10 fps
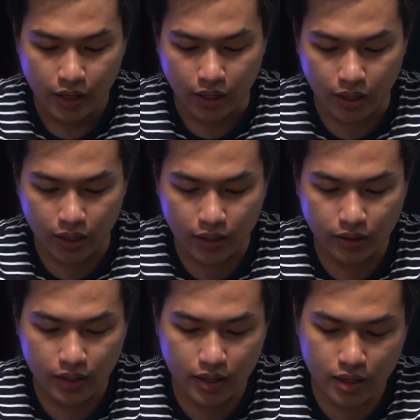It
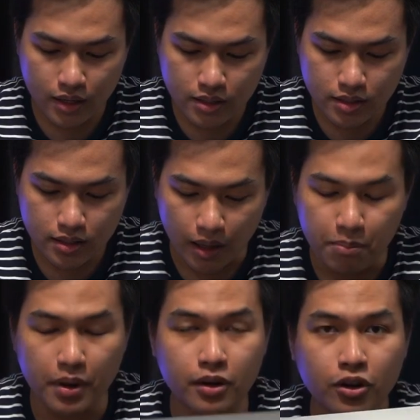is a
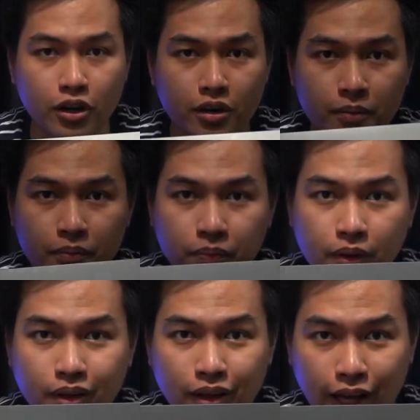mirror,
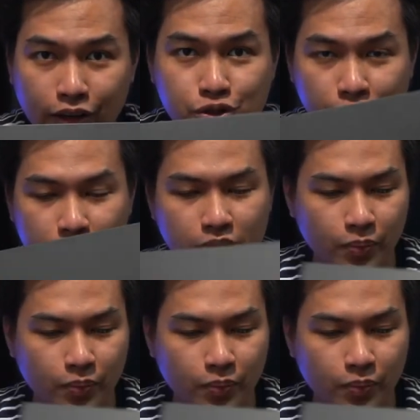actually.